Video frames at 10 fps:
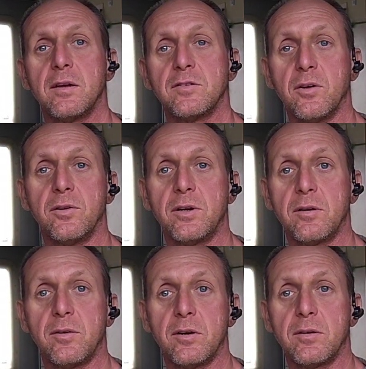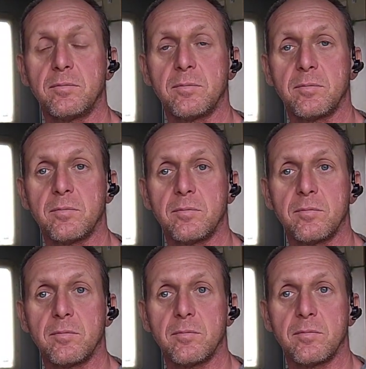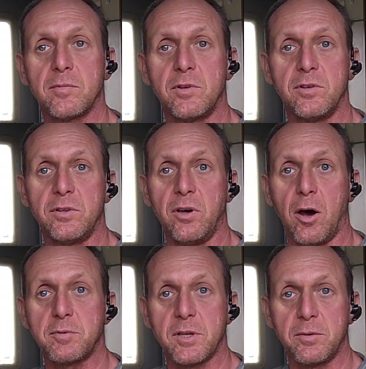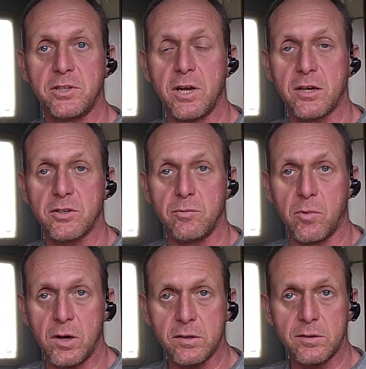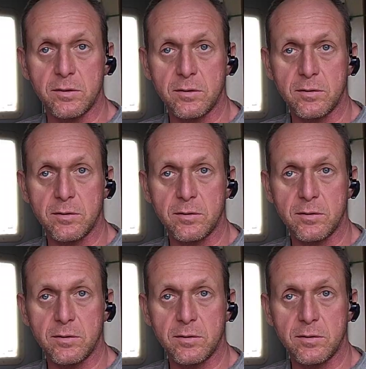So they're doing the opposite of what you actually want.